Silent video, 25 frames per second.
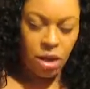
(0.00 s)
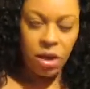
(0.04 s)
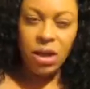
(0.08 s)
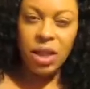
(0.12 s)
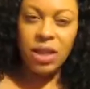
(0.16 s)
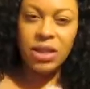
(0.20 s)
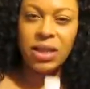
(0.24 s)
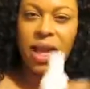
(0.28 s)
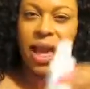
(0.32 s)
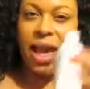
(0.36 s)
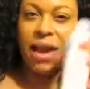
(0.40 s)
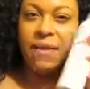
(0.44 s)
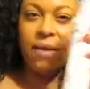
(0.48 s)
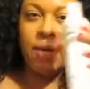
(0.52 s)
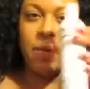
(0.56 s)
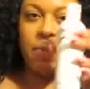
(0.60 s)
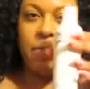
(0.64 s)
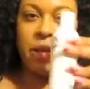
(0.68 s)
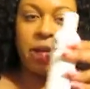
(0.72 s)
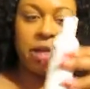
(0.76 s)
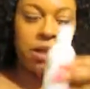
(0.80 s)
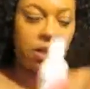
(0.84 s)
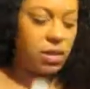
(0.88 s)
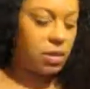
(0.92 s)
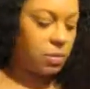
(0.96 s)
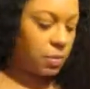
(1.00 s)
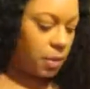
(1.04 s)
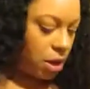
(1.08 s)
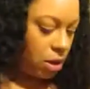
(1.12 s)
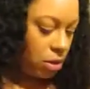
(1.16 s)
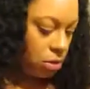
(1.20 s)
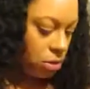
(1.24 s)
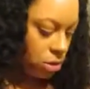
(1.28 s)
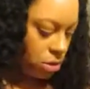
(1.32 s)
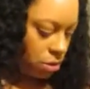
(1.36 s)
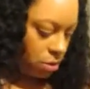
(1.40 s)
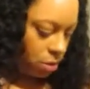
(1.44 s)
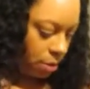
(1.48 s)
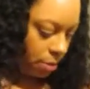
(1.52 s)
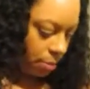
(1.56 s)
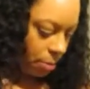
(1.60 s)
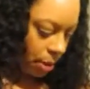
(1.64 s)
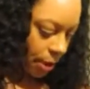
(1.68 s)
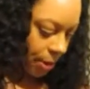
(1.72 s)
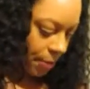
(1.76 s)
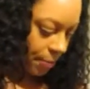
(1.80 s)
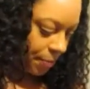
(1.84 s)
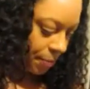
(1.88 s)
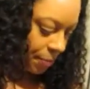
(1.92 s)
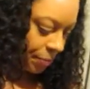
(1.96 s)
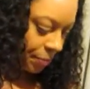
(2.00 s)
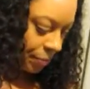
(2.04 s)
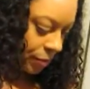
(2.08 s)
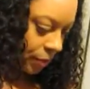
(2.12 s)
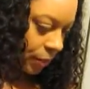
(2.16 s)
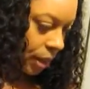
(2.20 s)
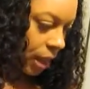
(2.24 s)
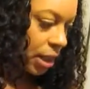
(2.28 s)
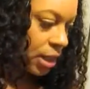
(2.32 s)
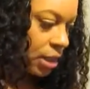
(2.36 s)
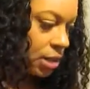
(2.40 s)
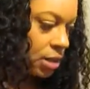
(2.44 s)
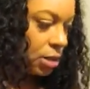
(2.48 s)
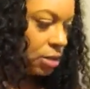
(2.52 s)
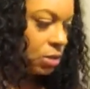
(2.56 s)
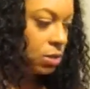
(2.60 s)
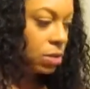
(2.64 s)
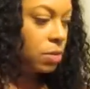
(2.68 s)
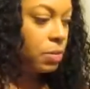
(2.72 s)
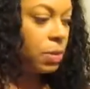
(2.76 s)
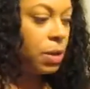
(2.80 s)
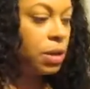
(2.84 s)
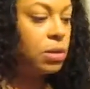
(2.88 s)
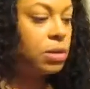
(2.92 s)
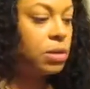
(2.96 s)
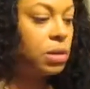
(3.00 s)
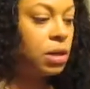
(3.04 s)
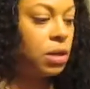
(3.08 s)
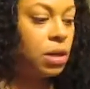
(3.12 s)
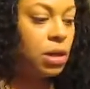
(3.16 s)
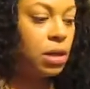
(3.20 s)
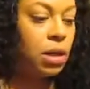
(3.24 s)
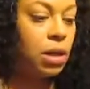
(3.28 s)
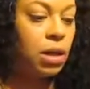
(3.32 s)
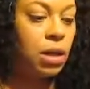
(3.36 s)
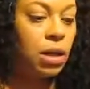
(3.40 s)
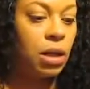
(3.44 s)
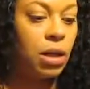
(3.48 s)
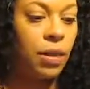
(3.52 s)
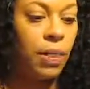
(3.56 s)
doesn't have a mint smell to it, but it still smells good.